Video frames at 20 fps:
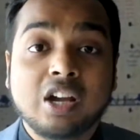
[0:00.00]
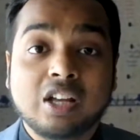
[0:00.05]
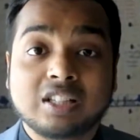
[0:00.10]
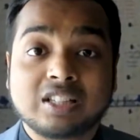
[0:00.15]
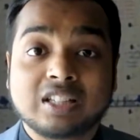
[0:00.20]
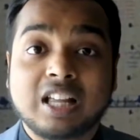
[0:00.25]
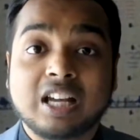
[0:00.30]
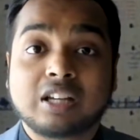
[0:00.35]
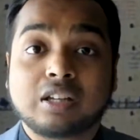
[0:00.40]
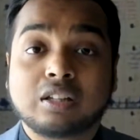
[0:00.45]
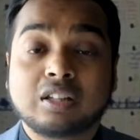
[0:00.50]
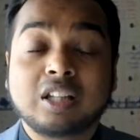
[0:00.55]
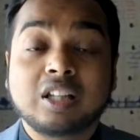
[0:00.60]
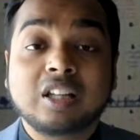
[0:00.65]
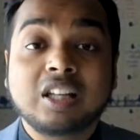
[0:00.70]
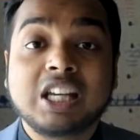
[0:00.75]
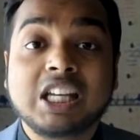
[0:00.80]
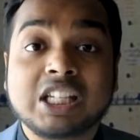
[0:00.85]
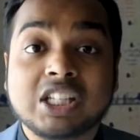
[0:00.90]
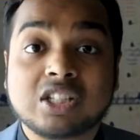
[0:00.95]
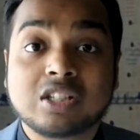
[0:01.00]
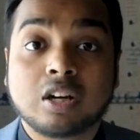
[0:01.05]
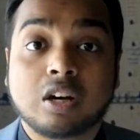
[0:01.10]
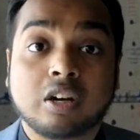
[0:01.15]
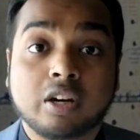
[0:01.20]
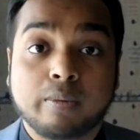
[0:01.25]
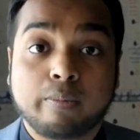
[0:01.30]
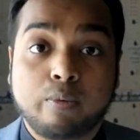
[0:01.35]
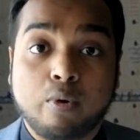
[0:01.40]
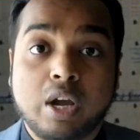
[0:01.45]
It's like the lean
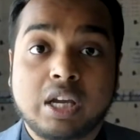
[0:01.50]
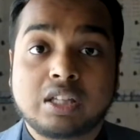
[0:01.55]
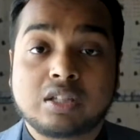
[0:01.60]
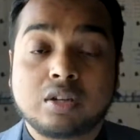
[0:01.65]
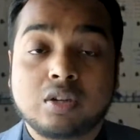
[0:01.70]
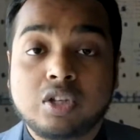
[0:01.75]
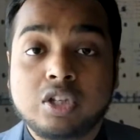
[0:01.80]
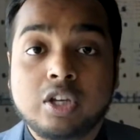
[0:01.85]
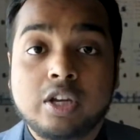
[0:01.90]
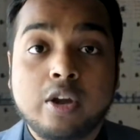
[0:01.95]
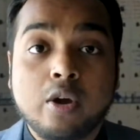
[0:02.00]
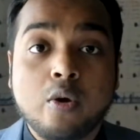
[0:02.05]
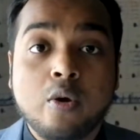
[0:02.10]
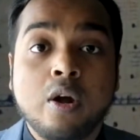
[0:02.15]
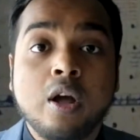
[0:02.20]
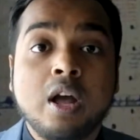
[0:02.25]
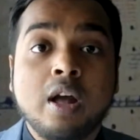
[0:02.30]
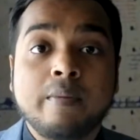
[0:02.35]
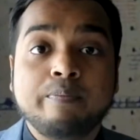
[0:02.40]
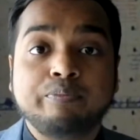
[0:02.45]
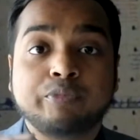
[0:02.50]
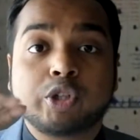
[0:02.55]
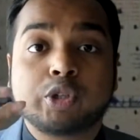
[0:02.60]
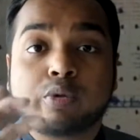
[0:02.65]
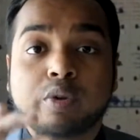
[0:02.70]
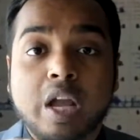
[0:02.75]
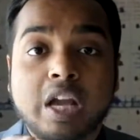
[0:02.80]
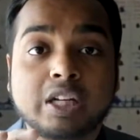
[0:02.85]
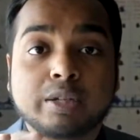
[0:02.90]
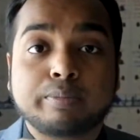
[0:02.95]
startup way. So you
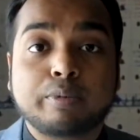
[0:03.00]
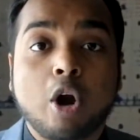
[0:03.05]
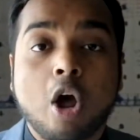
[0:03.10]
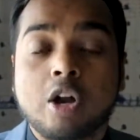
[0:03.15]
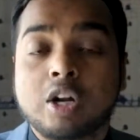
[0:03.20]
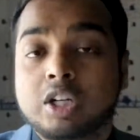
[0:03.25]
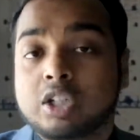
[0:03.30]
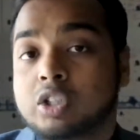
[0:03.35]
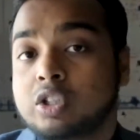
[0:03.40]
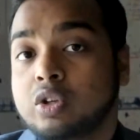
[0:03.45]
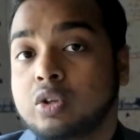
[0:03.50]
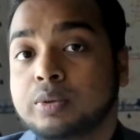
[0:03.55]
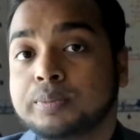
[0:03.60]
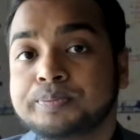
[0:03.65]
create a product,